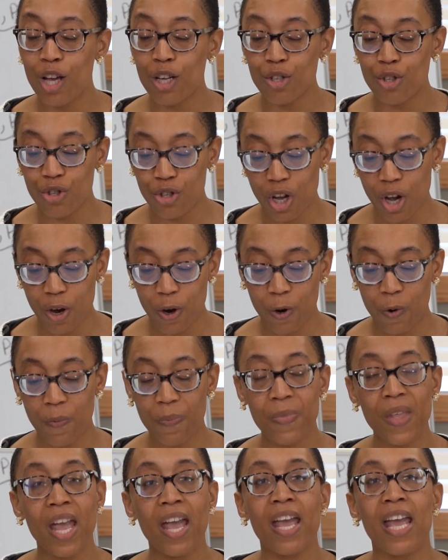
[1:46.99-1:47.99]
So
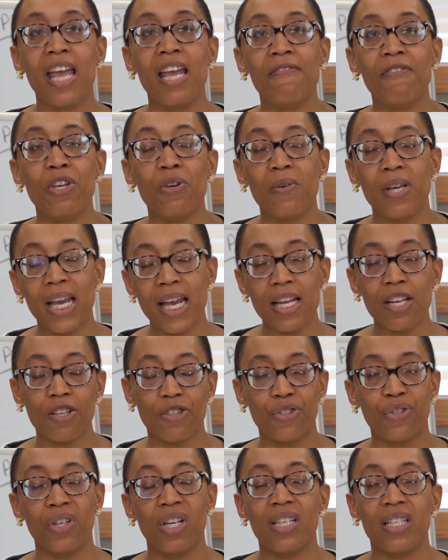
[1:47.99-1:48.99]
if you get
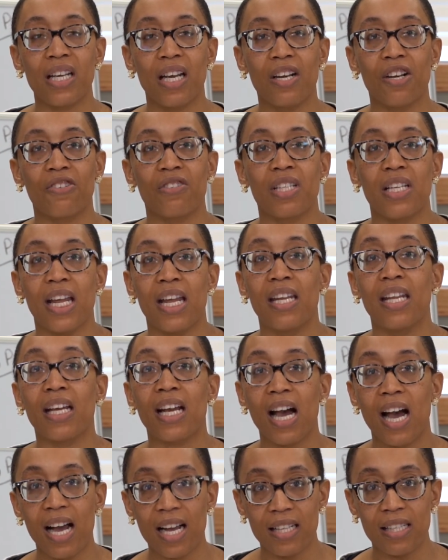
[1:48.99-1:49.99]
your student to understand the
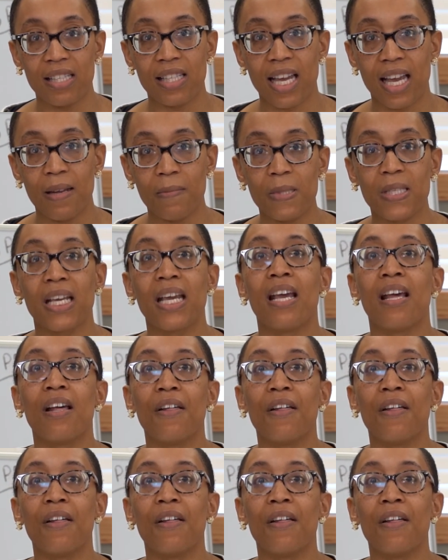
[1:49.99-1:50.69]
concept,